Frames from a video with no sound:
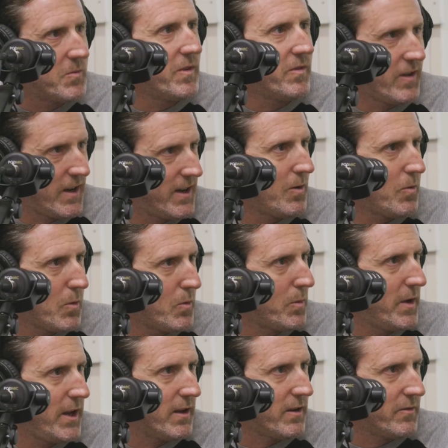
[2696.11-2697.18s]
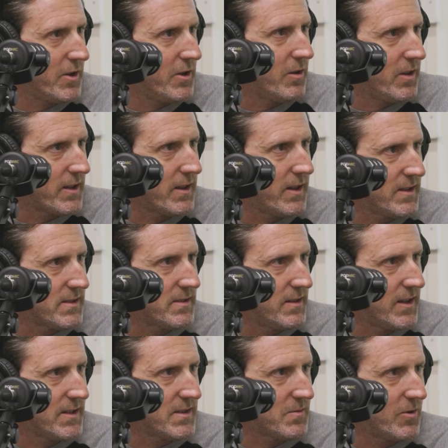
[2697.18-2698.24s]
when we find out what we're made of. You know, like that's
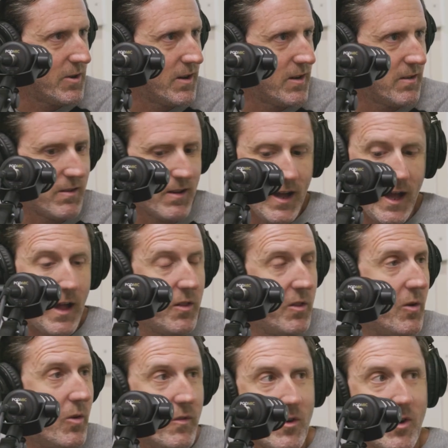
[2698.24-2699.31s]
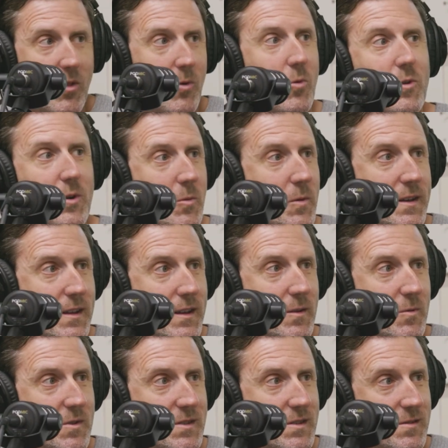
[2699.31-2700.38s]
where I'll know if all the work we
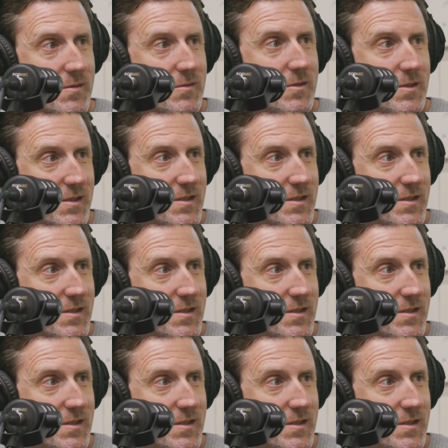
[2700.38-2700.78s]
did was